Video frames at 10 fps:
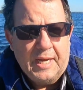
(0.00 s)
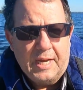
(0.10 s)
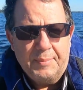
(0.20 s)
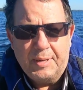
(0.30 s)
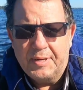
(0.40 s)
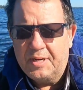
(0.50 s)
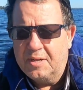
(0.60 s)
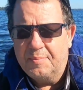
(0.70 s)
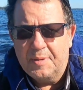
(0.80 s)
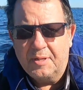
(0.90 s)
I'm out here
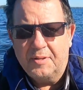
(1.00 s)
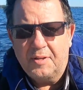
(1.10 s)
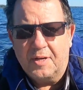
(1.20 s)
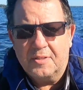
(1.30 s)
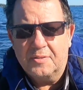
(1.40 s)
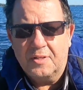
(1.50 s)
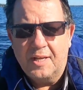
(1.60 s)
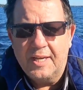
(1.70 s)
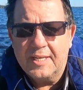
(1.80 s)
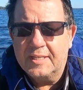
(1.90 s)
in the middle of Doctor's
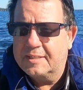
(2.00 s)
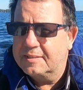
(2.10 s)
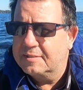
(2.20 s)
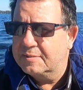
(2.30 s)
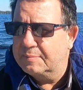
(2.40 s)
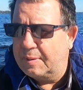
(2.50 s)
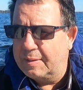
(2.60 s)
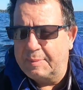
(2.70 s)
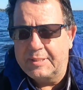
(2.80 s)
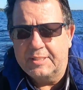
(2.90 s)
Lake
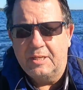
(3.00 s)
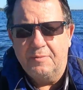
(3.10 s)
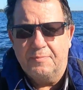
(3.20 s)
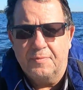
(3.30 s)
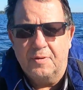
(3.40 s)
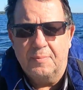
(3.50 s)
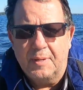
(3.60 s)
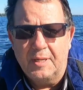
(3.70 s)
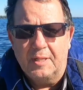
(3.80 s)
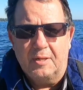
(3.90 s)
by myself on
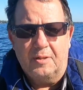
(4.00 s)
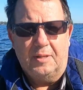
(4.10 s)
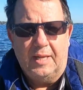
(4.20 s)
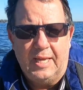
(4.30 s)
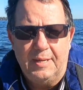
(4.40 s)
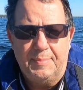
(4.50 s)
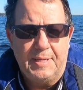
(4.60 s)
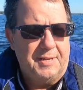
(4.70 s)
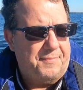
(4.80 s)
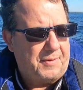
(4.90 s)
my little
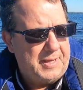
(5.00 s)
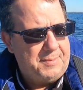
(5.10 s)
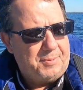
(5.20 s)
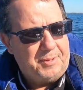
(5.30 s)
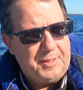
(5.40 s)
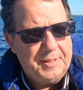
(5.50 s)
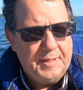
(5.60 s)
AB inflatable,